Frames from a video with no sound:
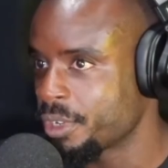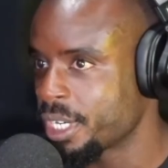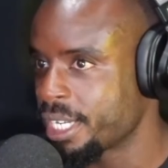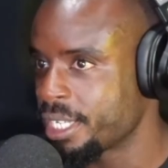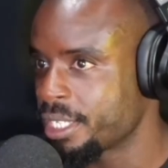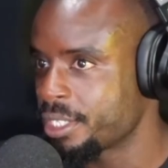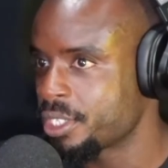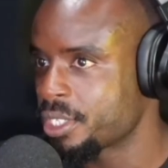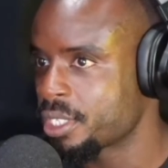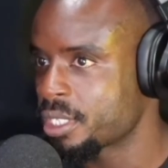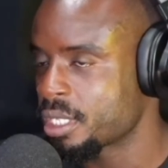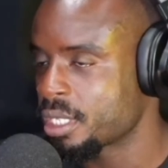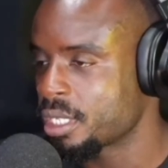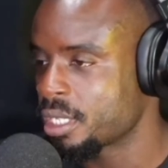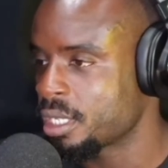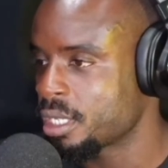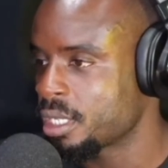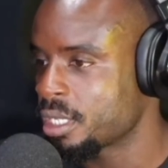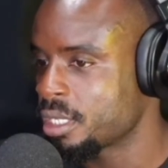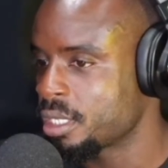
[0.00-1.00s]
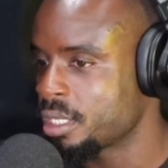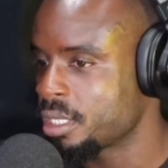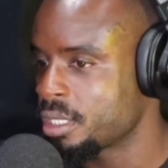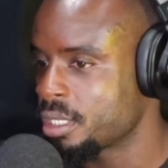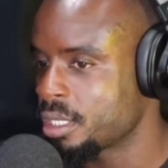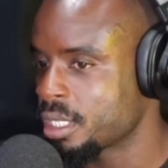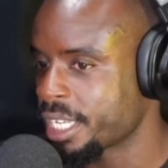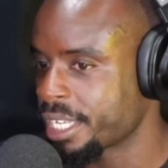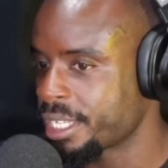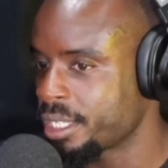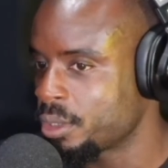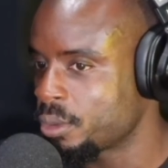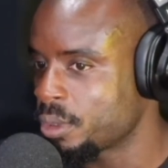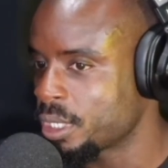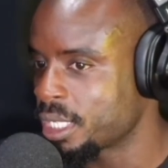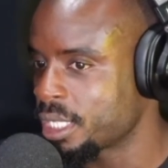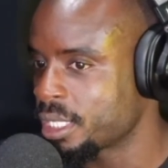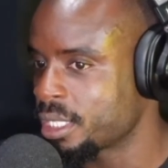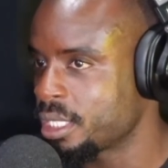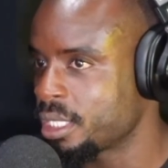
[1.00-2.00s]
rights and like
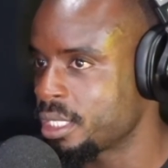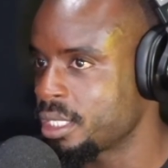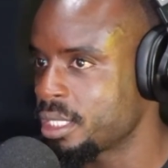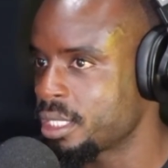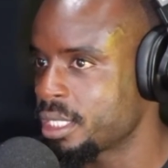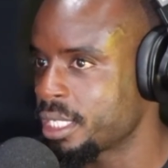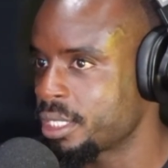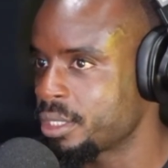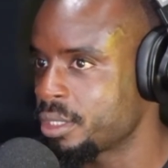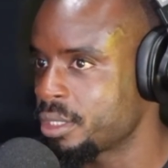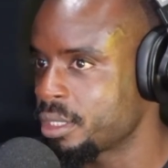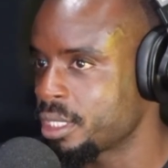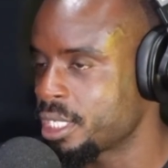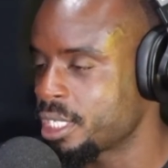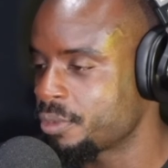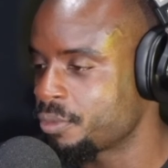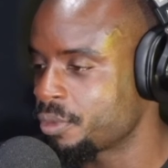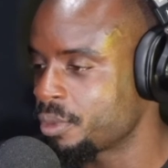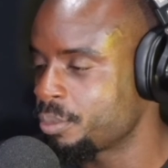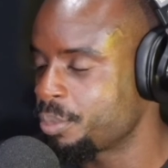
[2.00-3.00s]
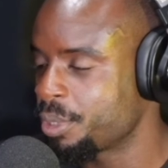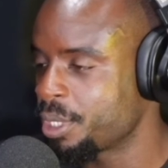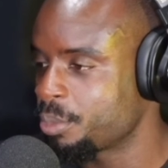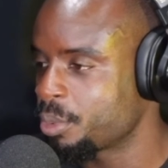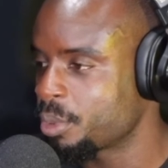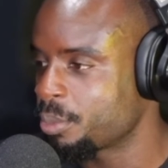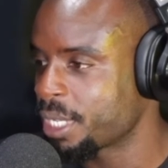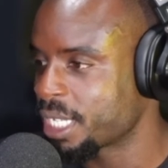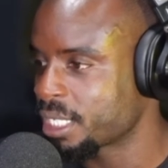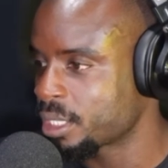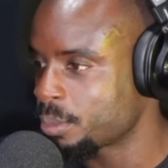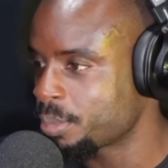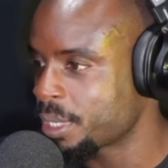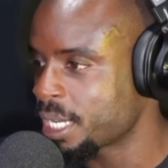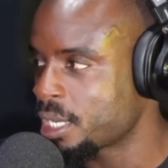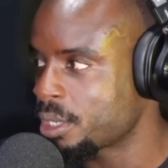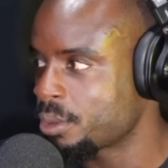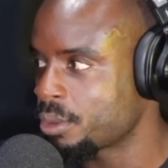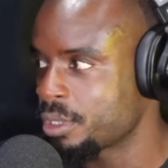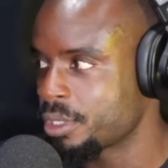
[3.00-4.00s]
equality and giving people back the
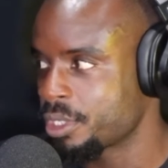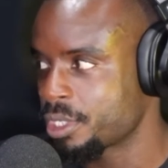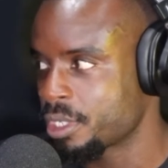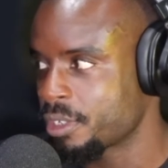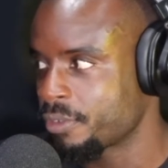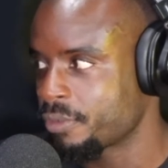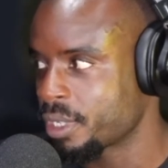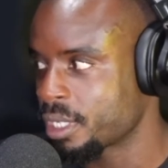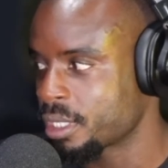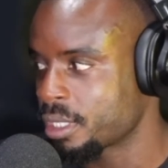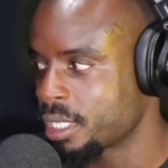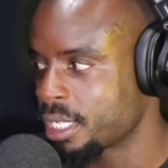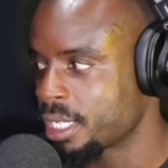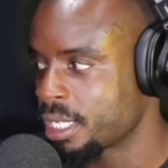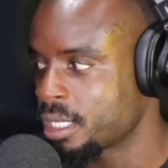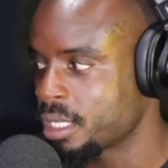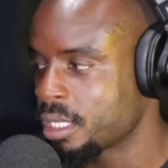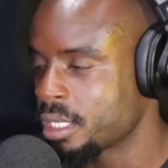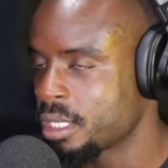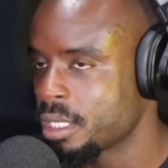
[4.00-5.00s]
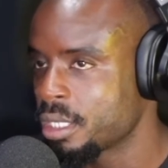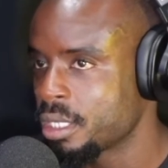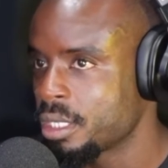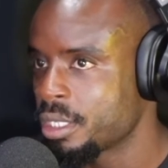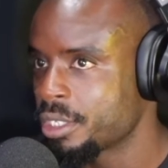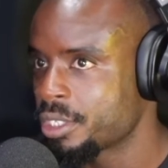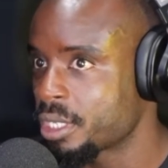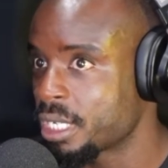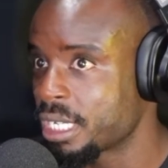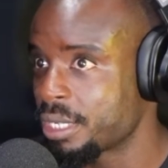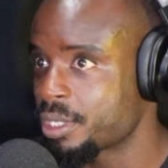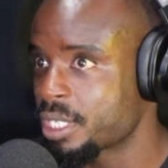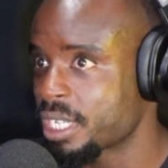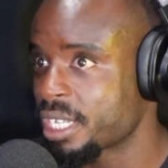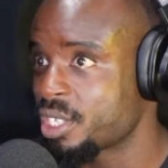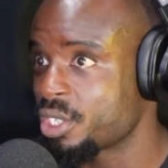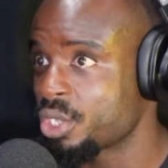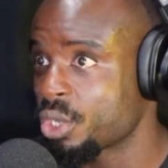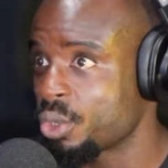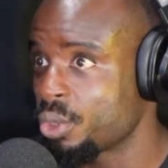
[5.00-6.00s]
power and stuff like that. Mm-hmm. So that was
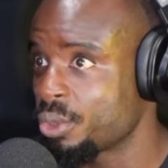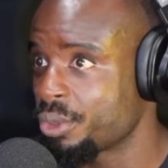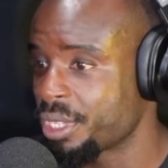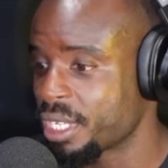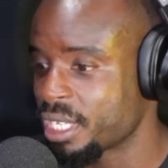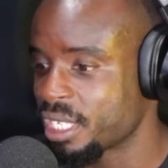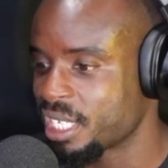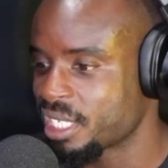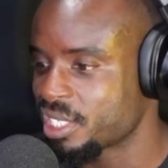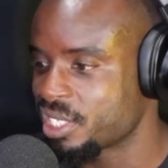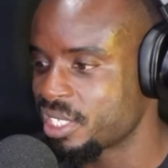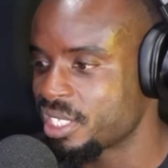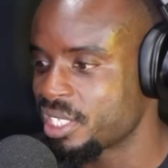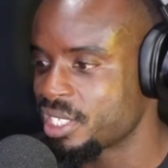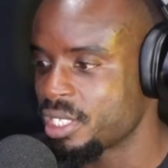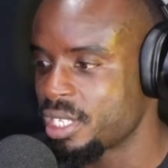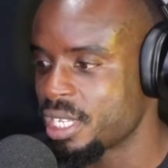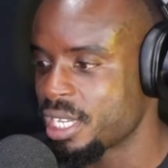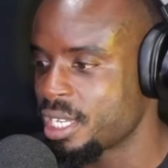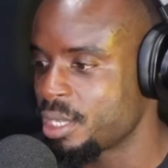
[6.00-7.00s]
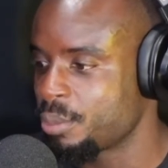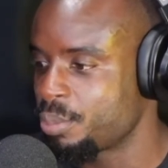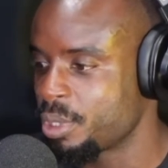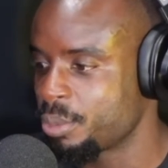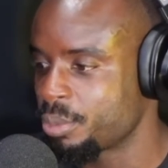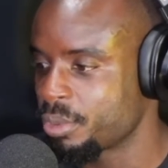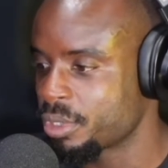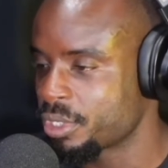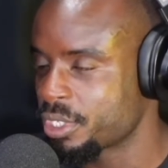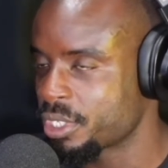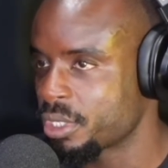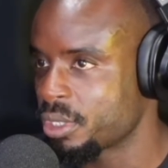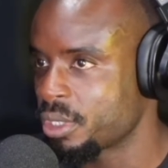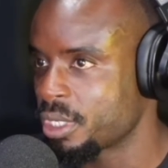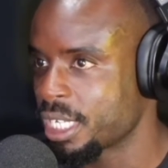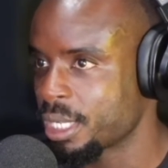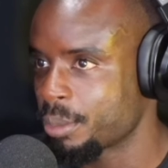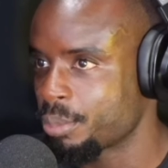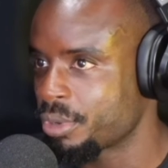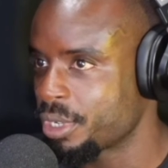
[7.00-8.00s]
like his whole thing. Like to this day, people are still
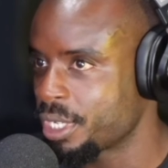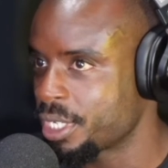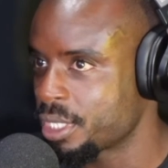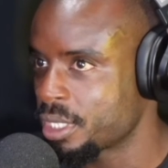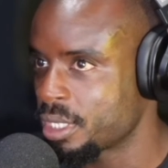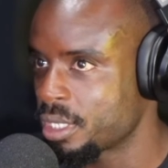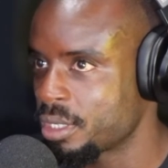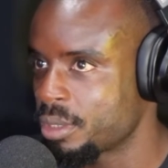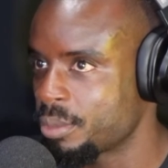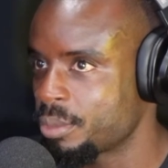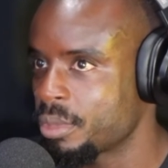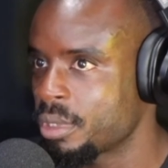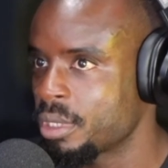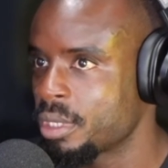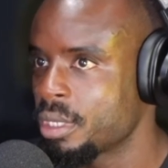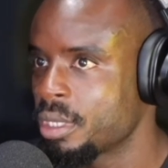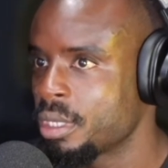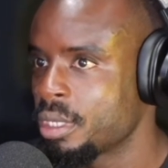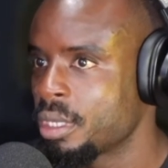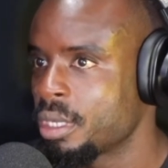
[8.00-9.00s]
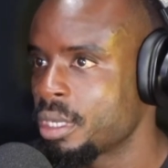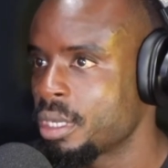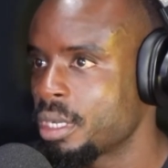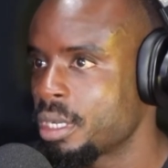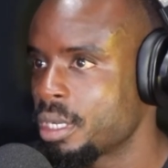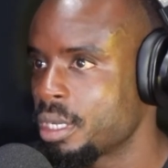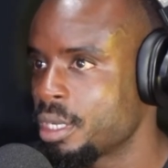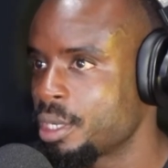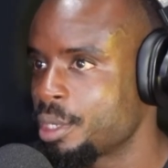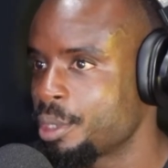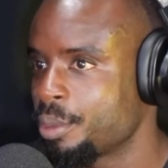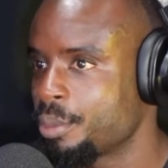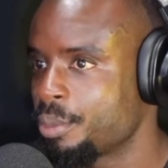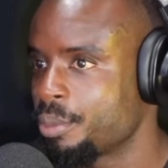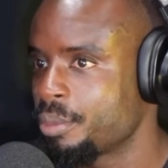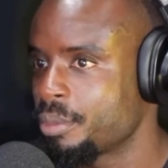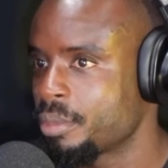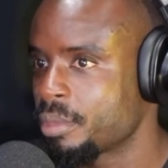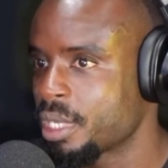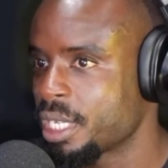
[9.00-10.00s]
like praising him.
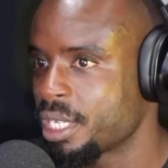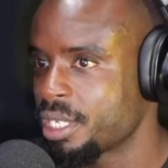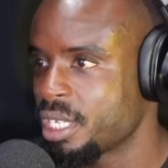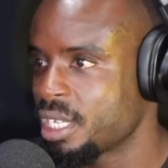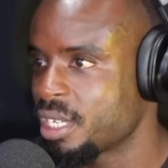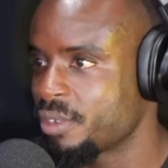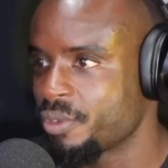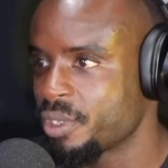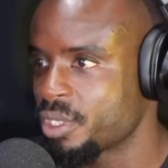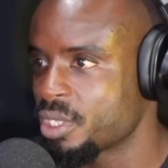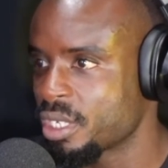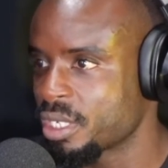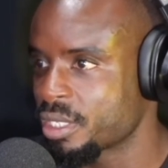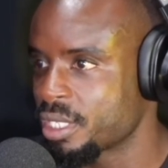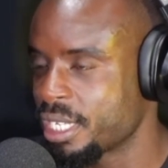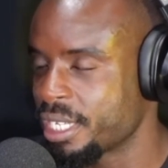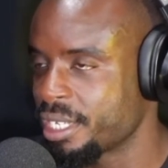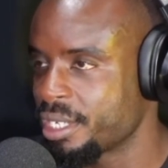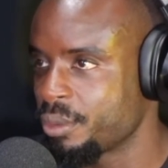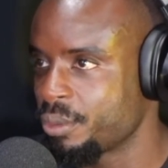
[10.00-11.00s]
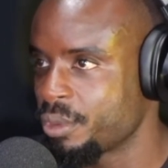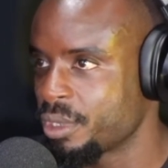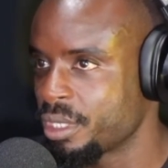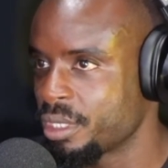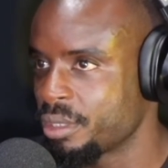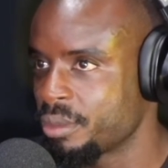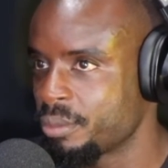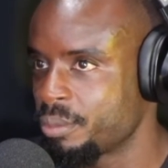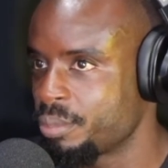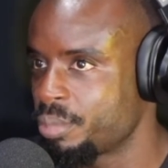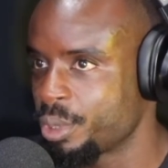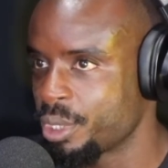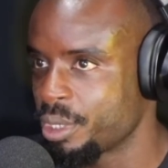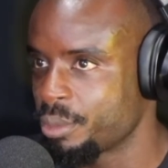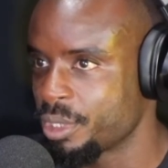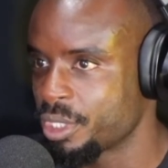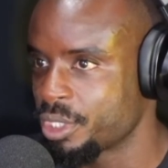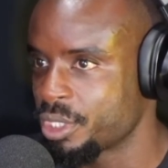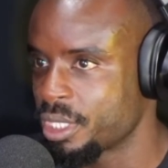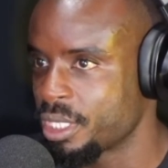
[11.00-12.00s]
Um, and yeah, if you talk to anyone pretty
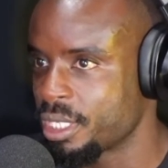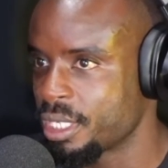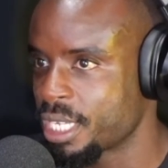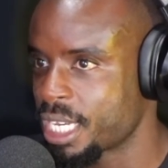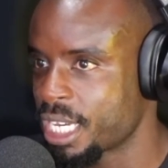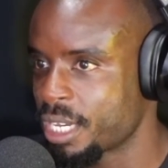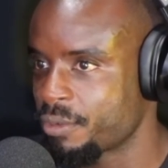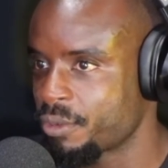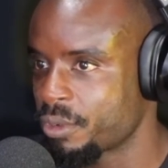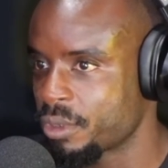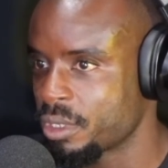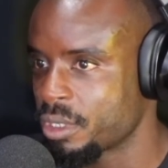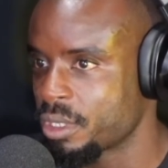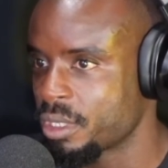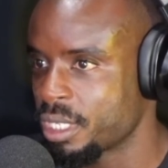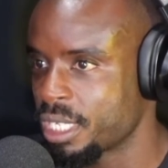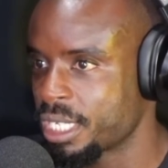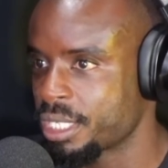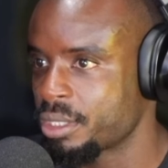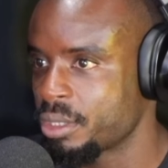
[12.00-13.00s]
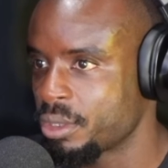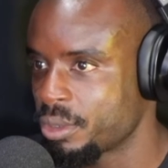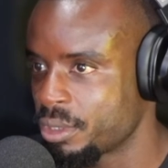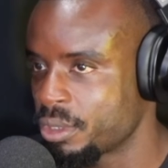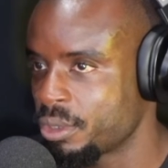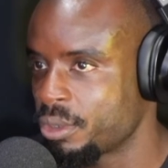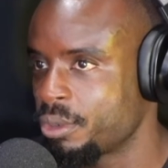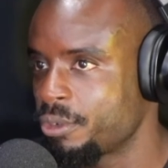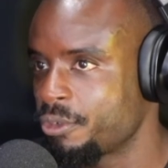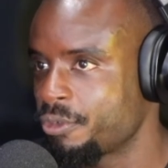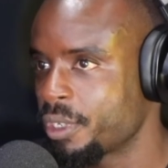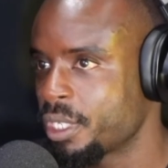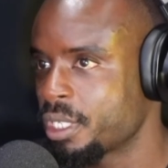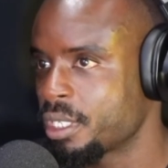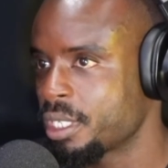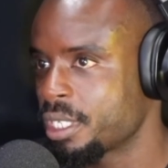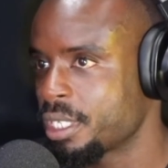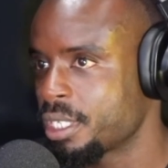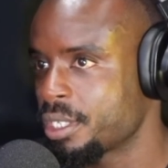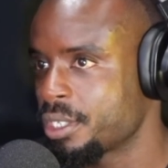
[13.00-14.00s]
much in Africa, like they'll know who
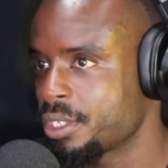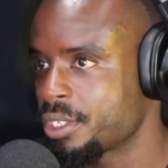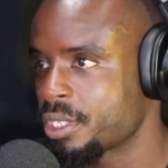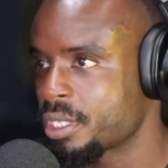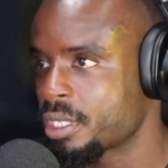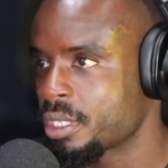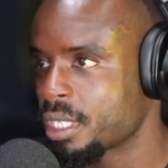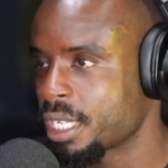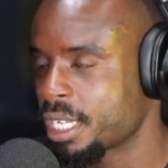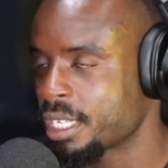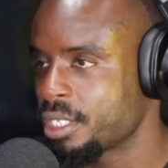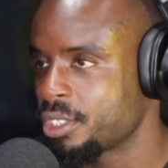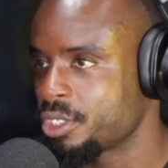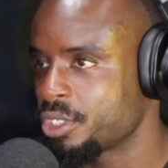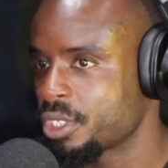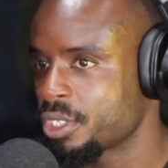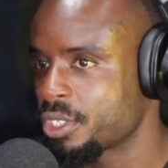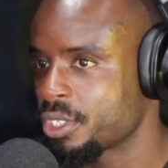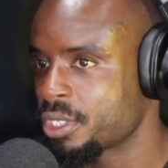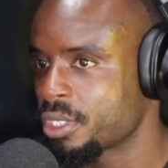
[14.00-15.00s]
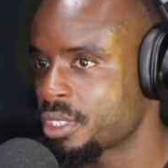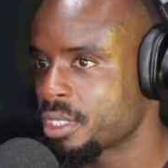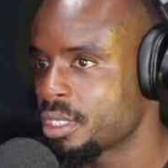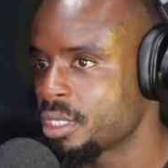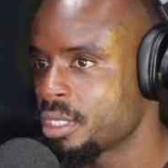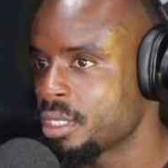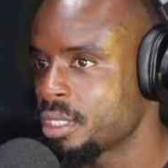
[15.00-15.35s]
Fela is. Like he's just